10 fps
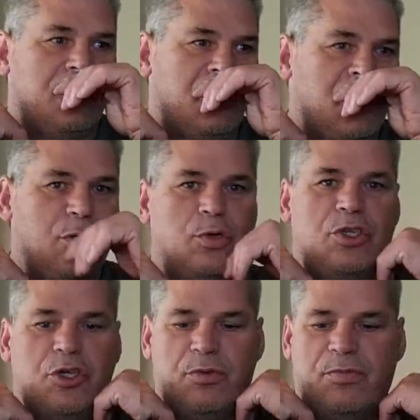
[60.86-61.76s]

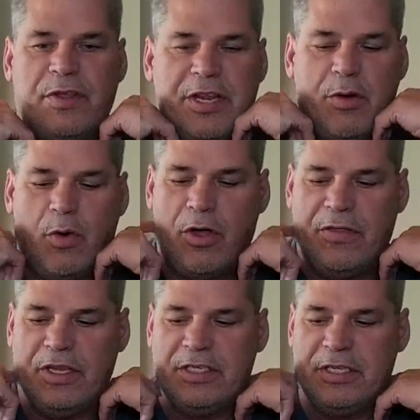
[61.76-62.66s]
YouTube video on
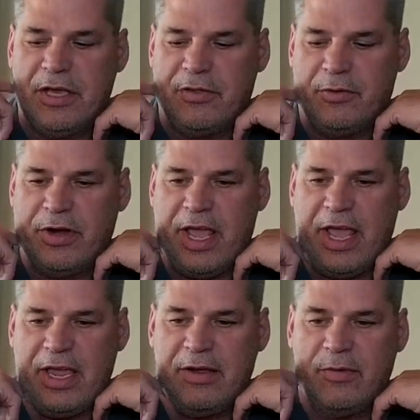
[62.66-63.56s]
this the other
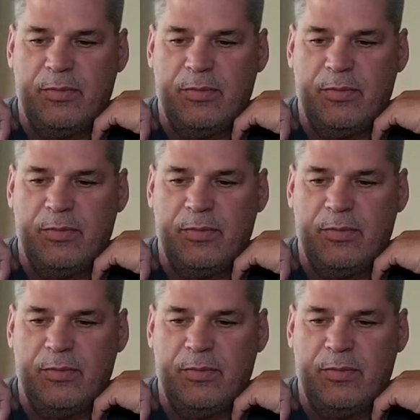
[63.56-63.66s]
day